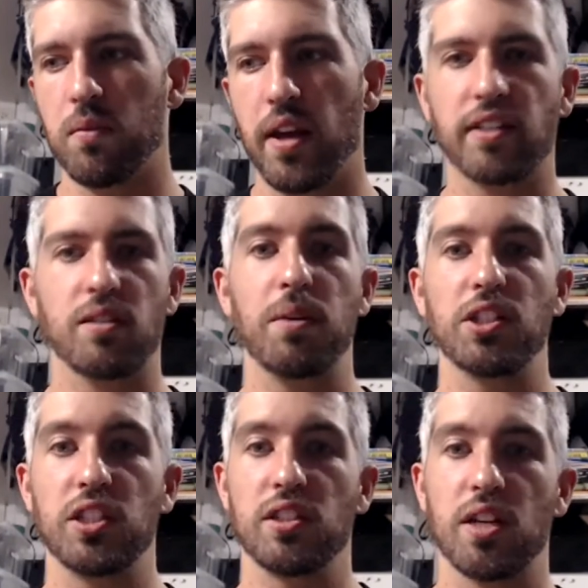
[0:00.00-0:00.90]

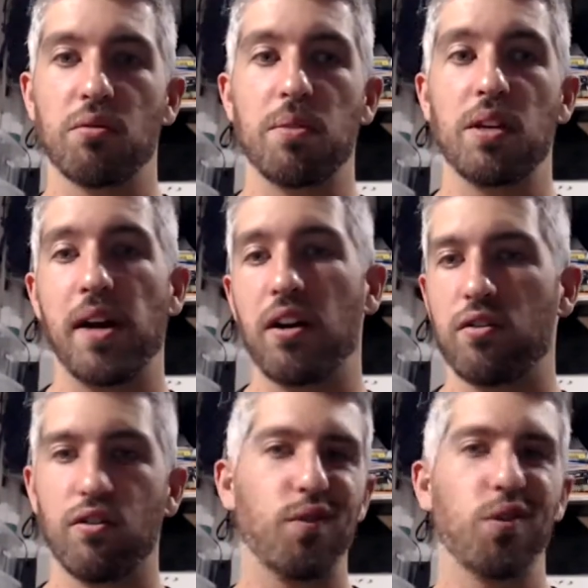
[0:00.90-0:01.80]
exhibitions that would be about
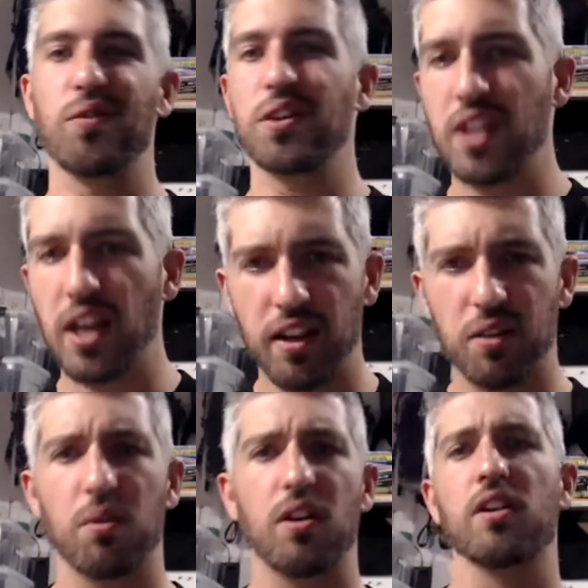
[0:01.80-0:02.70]
photovoltaic
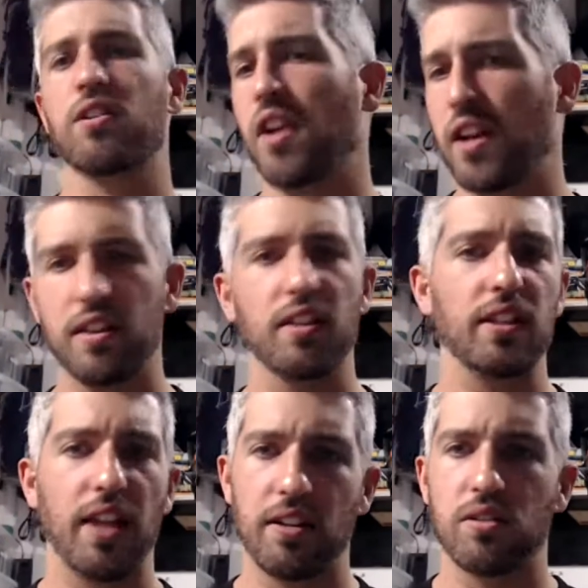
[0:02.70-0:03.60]
work or anything like that.